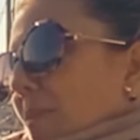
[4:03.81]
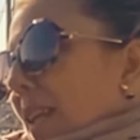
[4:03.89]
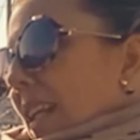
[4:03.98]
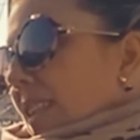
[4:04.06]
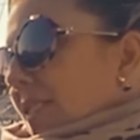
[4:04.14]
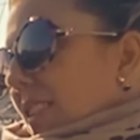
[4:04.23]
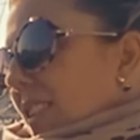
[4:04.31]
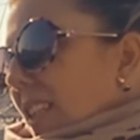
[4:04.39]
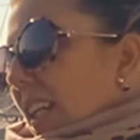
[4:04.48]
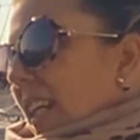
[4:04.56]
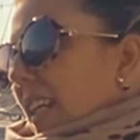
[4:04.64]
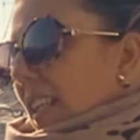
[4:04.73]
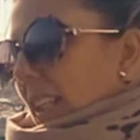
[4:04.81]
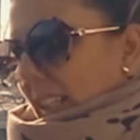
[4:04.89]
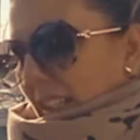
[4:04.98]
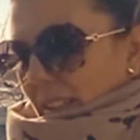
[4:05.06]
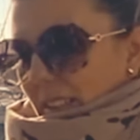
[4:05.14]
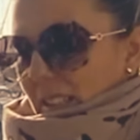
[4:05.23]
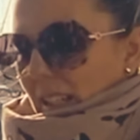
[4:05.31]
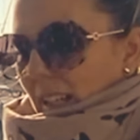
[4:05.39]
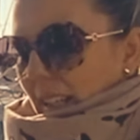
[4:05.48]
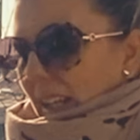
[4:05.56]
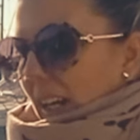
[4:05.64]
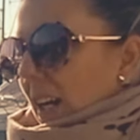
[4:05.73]
planning of the day, like
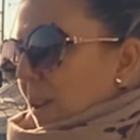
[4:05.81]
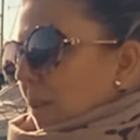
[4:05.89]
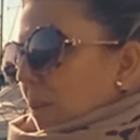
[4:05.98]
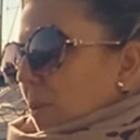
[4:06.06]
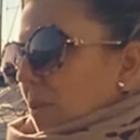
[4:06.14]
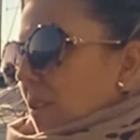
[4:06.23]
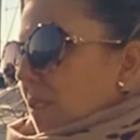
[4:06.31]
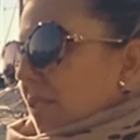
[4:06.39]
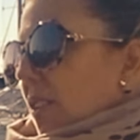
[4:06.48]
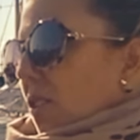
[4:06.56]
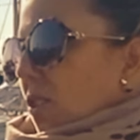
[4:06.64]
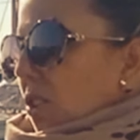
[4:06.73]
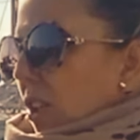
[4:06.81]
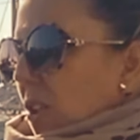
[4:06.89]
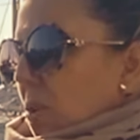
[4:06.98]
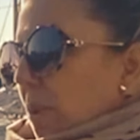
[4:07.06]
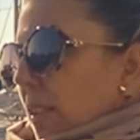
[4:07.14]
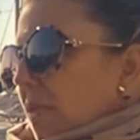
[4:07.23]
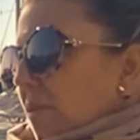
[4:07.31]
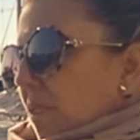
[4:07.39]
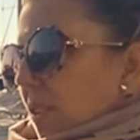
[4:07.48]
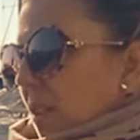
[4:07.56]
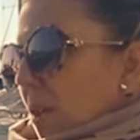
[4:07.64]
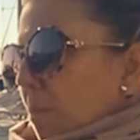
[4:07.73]
exactly how they want. If there's a church wedding, for
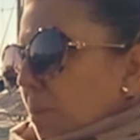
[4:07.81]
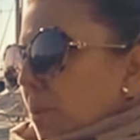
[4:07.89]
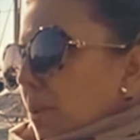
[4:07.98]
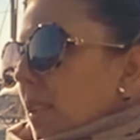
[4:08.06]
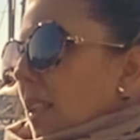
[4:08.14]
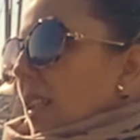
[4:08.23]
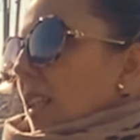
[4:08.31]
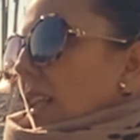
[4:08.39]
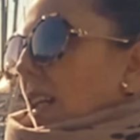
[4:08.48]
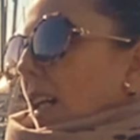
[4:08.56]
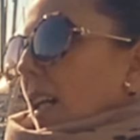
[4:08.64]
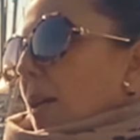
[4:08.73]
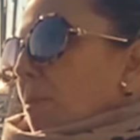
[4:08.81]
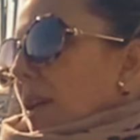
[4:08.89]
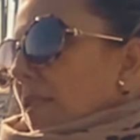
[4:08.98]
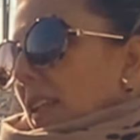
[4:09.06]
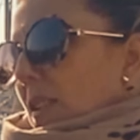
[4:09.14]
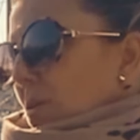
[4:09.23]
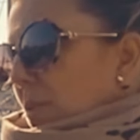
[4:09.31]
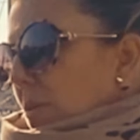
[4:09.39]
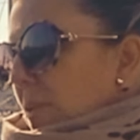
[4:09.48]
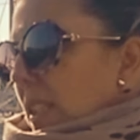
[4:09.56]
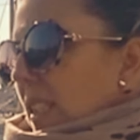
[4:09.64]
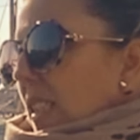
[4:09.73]
example, um, i get all the
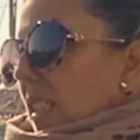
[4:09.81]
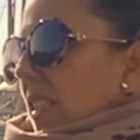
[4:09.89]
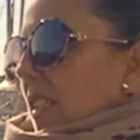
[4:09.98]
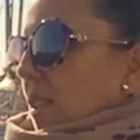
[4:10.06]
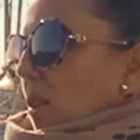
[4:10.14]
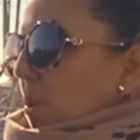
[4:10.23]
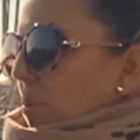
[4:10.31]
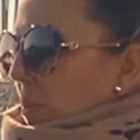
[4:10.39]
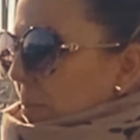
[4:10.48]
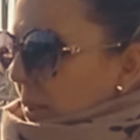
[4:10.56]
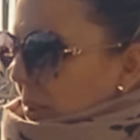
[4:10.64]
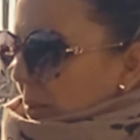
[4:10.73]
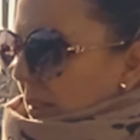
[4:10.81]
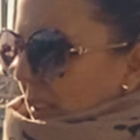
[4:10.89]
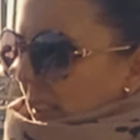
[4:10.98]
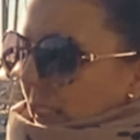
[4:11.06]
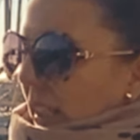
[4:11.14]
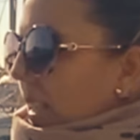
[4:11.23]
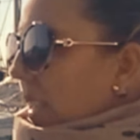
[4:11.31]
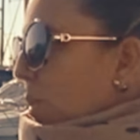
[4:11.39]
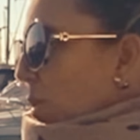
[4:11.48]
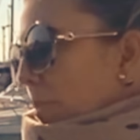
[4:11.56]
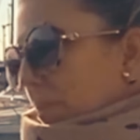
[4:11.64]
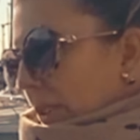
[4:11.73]
readings and who will be doing singing,
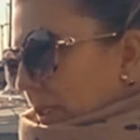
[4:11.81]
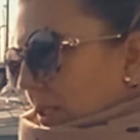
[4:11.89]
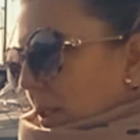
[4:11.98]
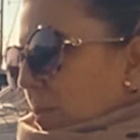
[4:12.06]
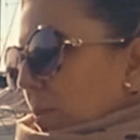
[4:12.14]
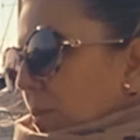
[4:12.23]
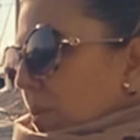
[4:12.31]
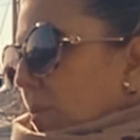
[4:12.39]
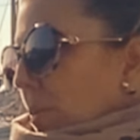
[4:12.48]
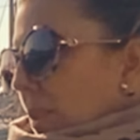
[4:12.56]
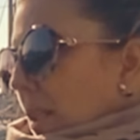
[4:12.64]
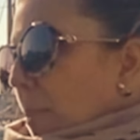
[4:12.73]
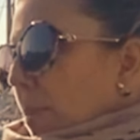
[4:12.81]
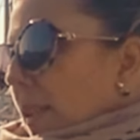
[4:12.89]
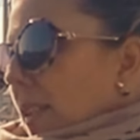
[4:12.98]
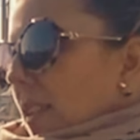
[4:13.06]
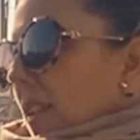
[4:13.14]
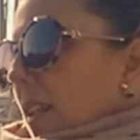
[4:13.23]
or for example, yes. what's happening